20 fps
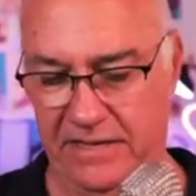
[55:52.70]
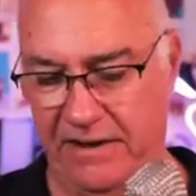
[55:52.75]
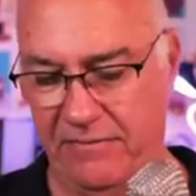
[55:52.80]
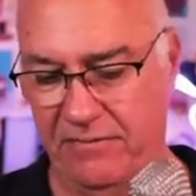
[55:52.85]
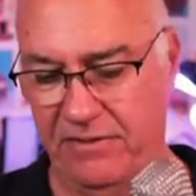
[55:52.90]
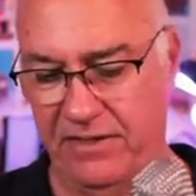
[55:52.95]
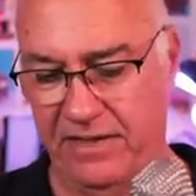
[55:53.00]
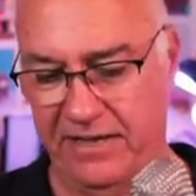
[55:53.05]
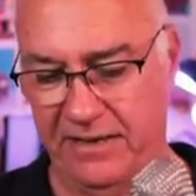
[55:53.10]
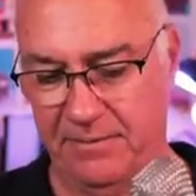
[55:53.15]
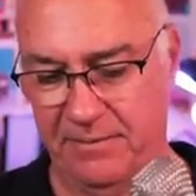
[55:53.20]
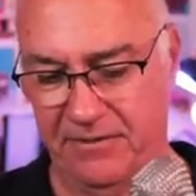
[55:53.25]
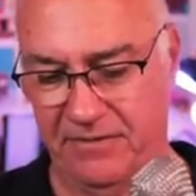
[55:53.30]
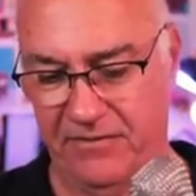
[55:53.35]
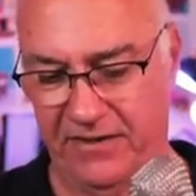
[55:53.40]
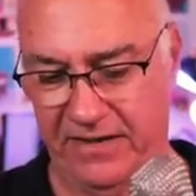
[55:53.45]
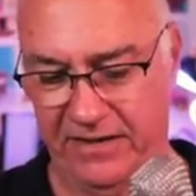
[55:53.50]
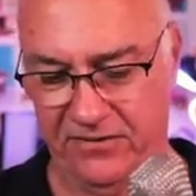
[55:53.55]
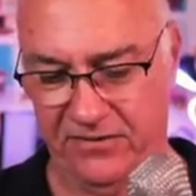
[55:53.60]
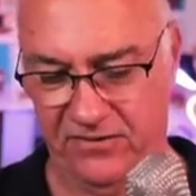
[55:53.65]
Everything can be
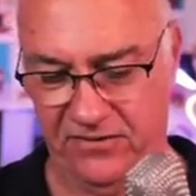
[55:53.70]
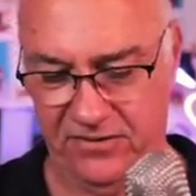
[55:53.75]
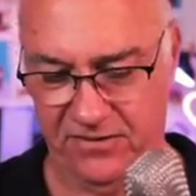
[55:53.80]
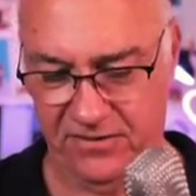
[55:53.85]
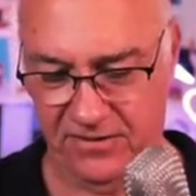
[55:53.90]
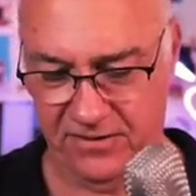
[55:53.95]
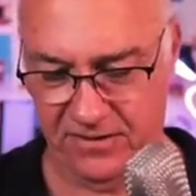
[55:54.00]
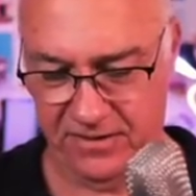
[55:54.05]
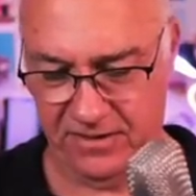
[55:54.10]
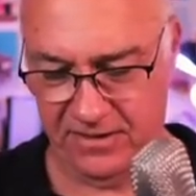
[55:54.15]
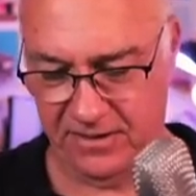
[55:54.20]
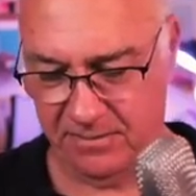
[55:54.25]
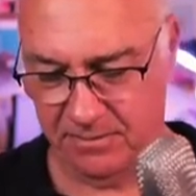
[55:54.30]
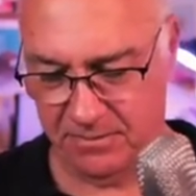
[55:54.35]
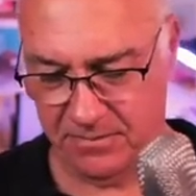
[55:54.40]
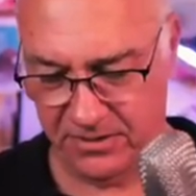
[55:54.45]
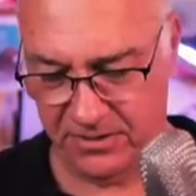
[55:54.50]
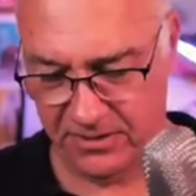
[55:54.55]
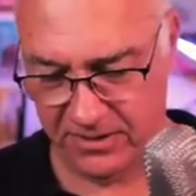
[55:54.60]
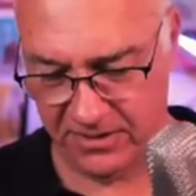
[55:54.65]
fixed,
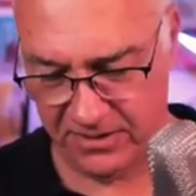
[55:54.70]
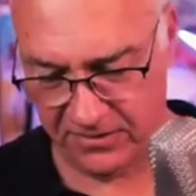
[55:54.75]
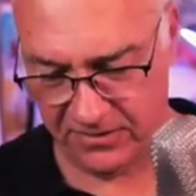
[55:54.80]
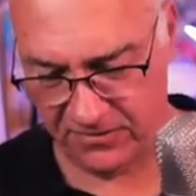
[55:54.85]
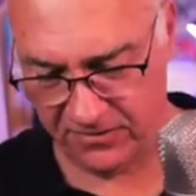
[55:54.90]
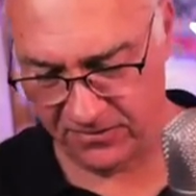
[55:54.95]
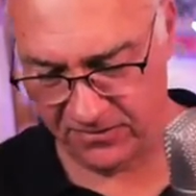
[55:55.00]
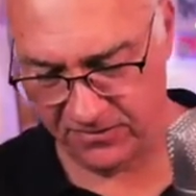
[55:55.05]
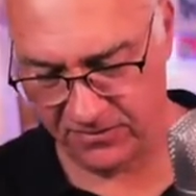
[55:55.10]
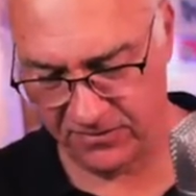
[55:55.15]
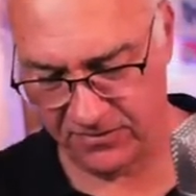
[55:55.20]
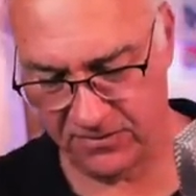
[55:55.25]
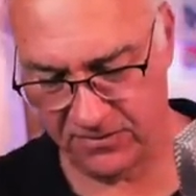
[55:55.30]
but this